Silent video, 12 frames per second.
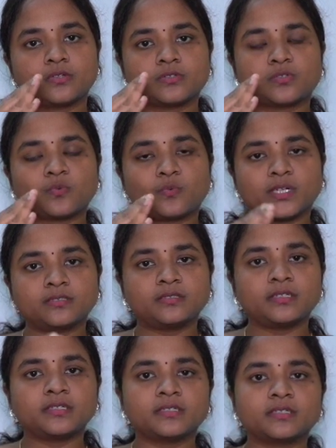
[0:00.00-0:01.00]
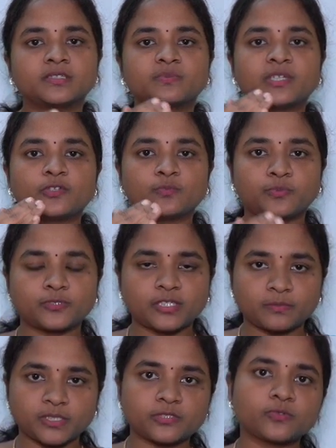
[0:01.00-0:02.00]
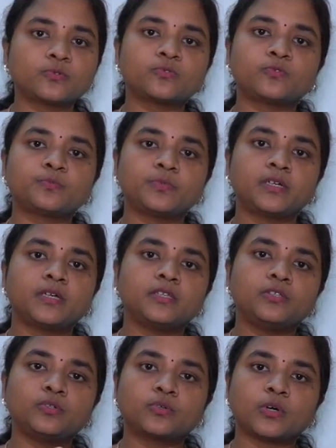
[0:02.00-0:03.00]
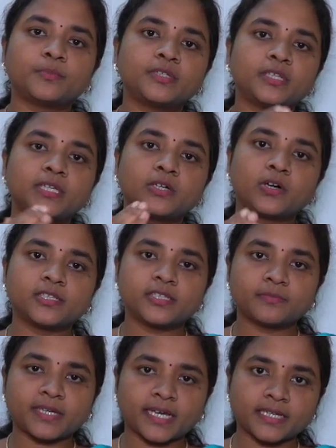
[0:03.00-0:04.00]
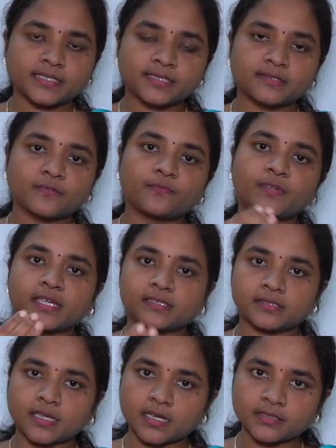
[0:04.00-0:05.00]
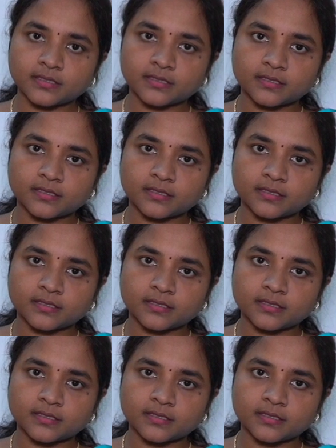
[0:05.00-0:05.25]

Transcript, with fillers: So one thing is, when you put them into group, you commonly call them as flexors